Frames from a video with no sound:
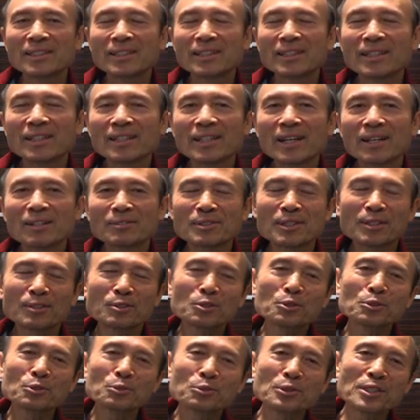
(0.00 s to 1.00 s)
Now, there are
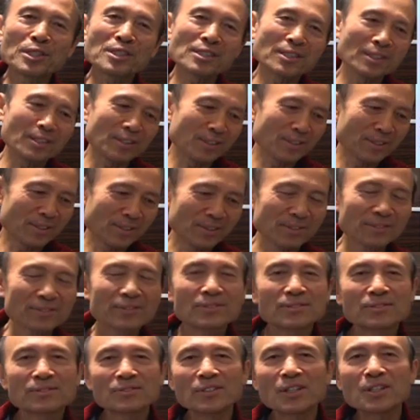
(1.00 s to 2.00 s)
two reasons.
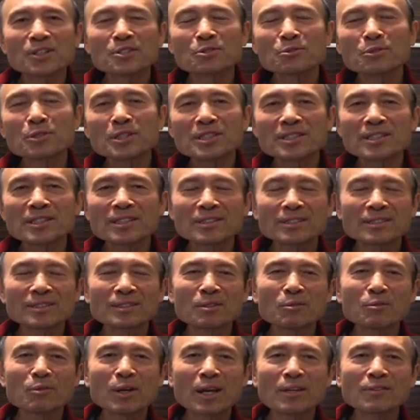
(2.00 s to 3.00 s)
First reason, the
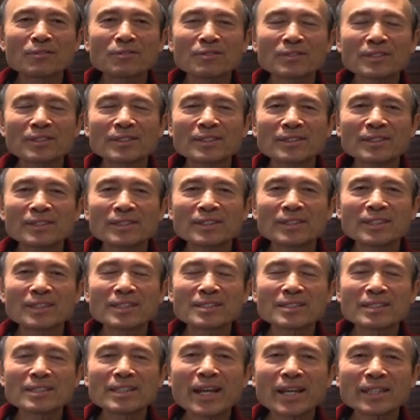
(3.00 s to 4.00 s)
wife
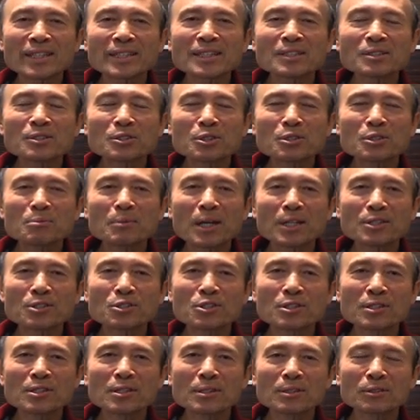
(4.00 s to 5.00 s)
is nagging too
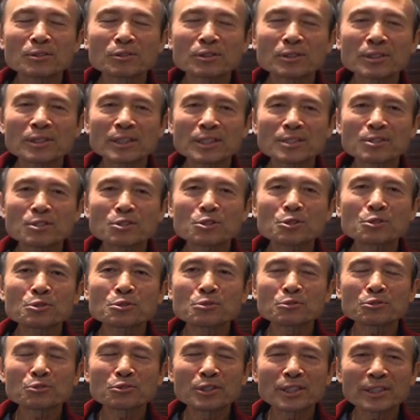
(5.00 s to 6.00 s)
much, is too
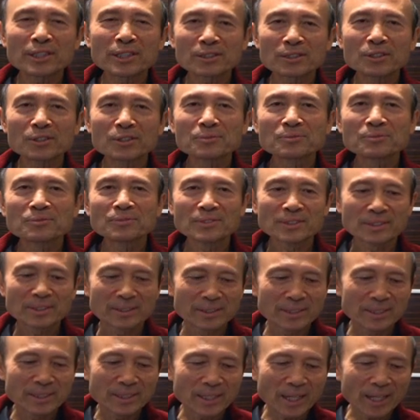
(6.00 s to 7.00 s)
critical.
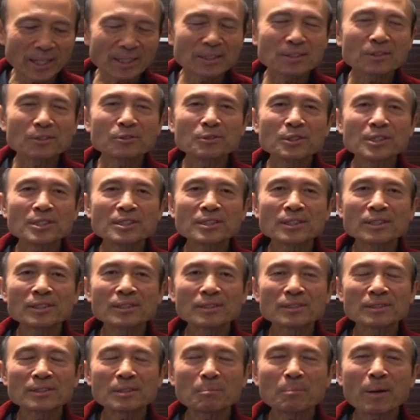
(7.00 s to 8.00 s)
And the reason,
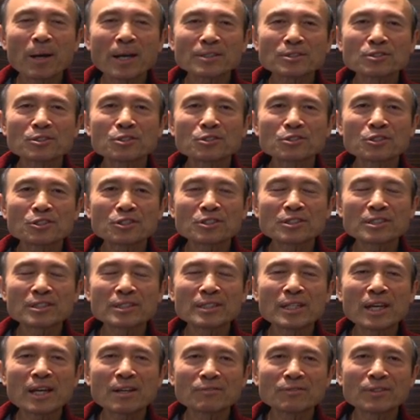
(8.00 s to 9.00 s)
the pastor just
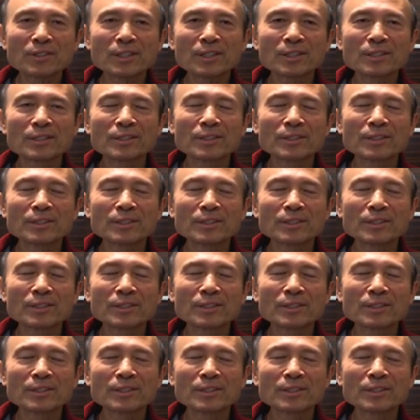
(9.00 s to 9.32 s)
never